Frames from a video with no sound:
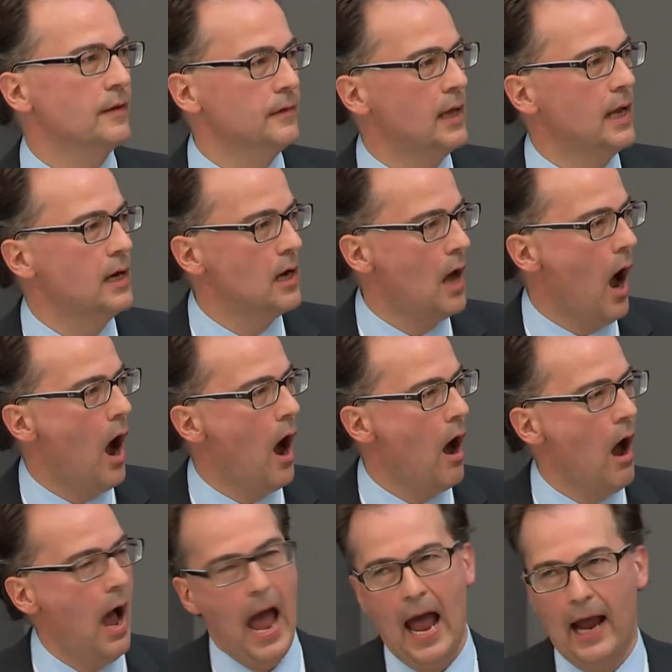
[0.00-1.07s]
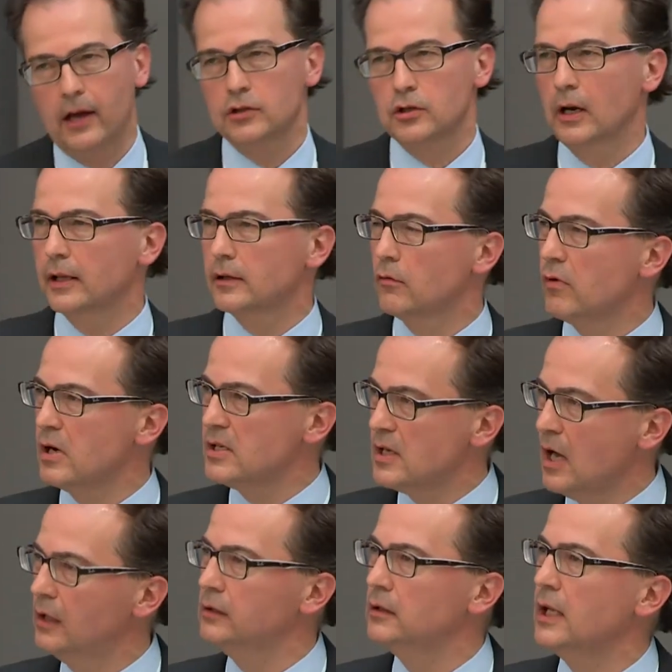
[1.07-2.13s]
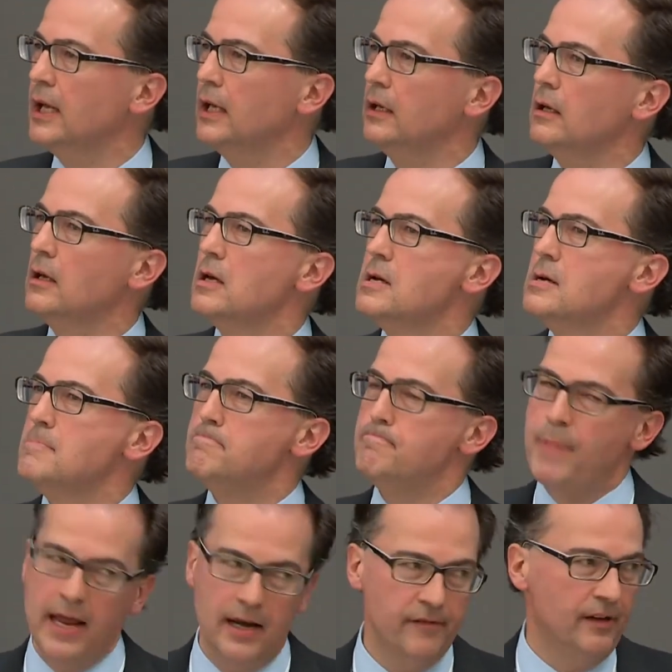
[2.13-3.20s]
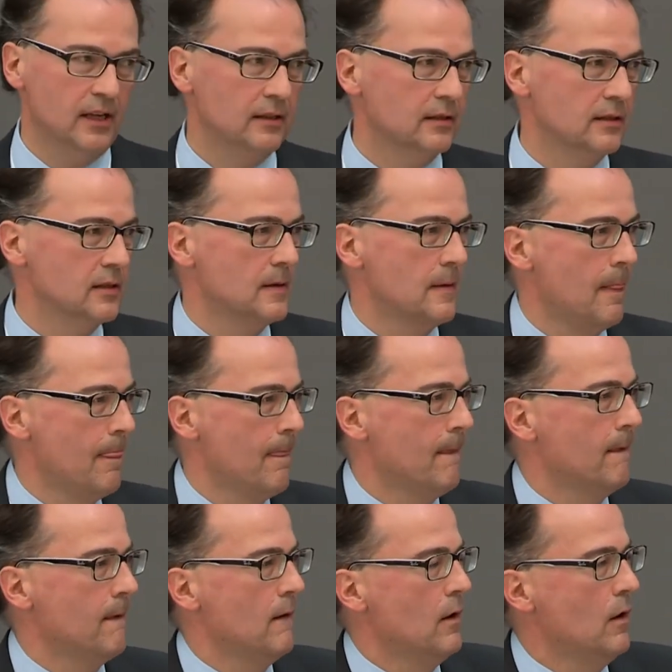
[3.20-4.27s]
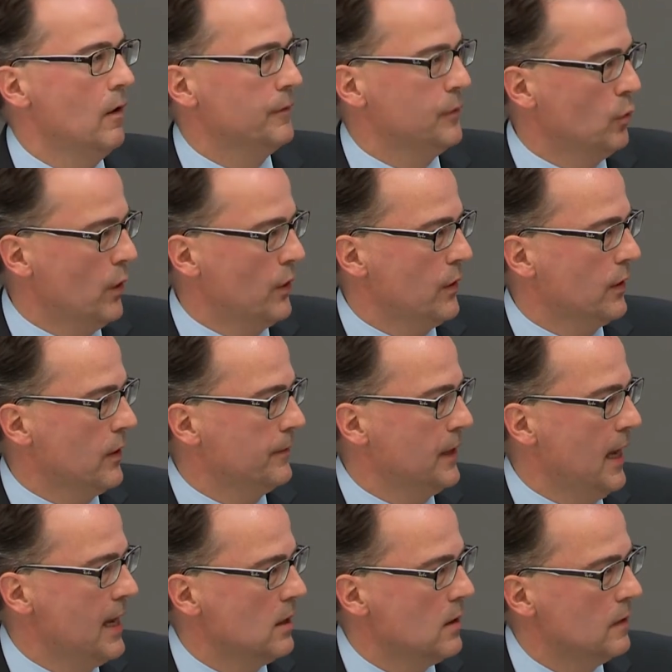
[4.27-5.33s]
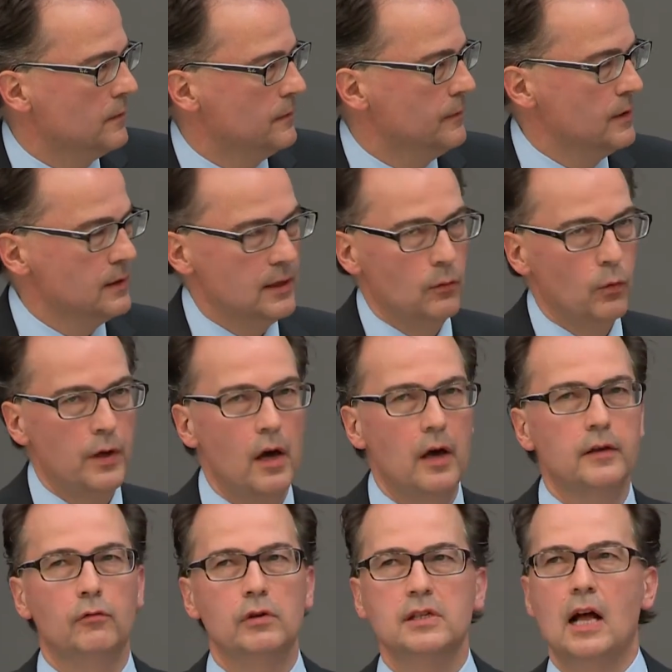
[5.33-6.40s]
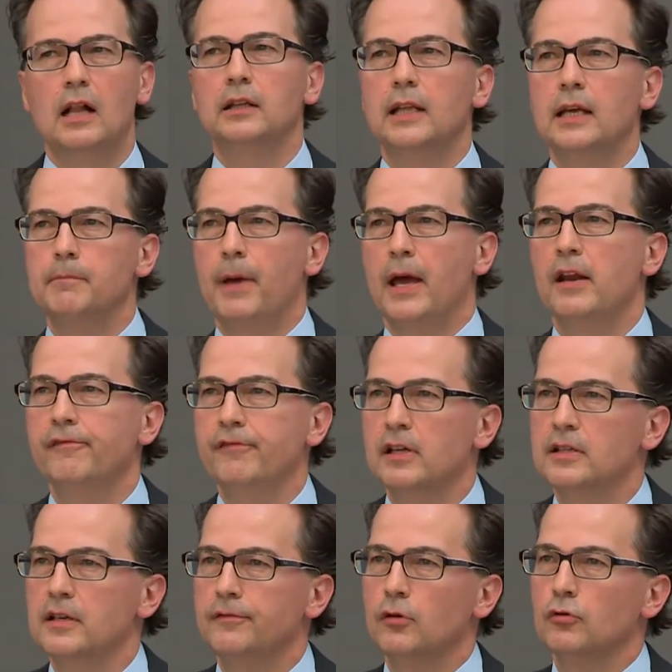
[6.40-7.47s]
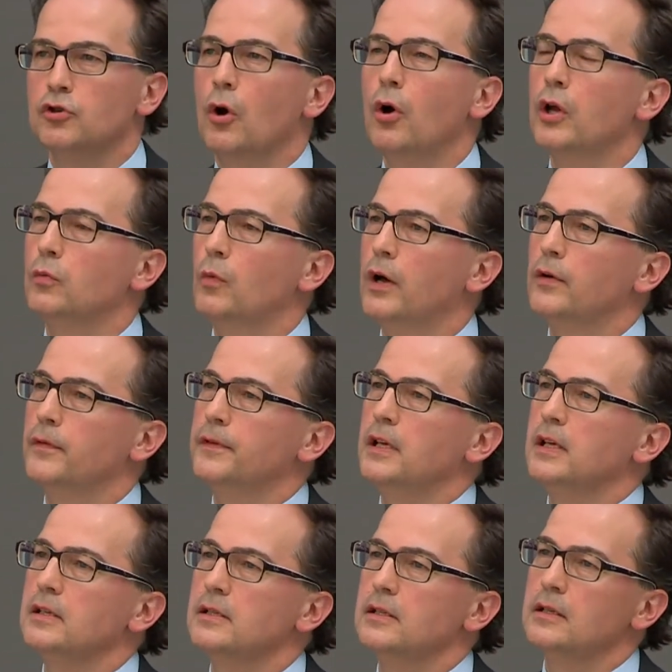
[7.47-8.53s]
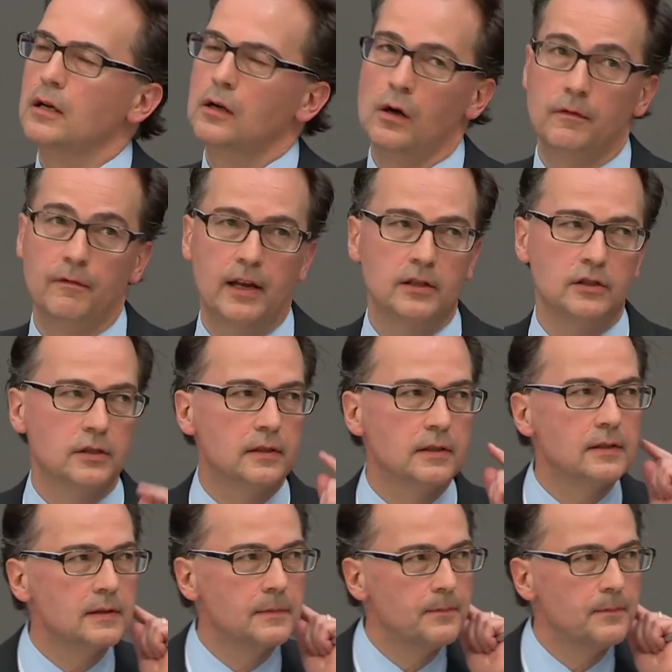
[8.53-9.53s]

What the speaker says: then are actually the resulting benefits of the work of the Hague Conference, and what are the resulting benefits if you join one of these conventions?